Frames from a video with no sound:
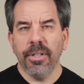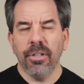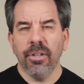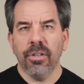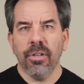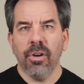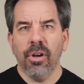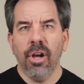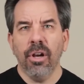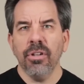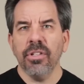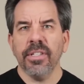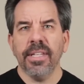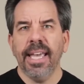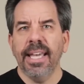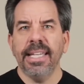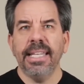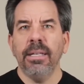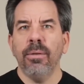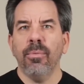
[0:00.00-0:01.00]
You know, there
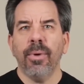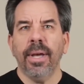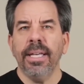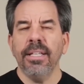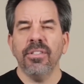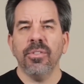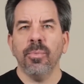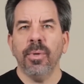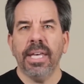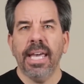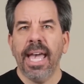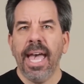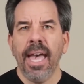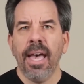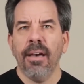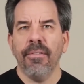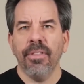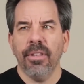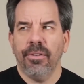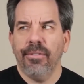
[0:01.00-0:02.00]
aren't any rights we
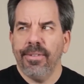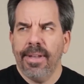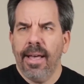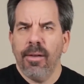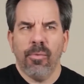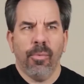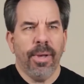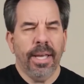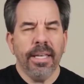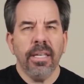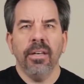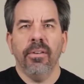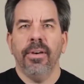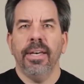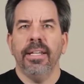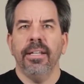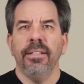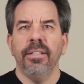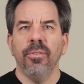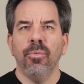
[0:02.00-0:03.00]
have that are not
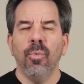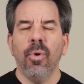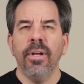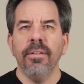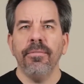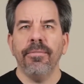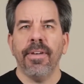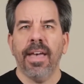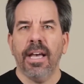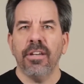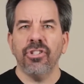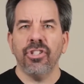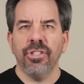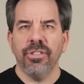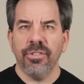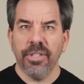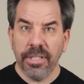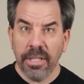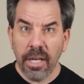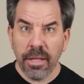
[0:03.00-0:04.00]
regulated in one
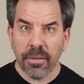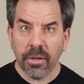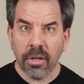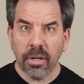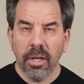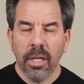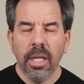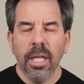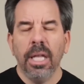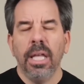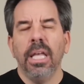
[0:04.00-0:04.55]
fashion or another.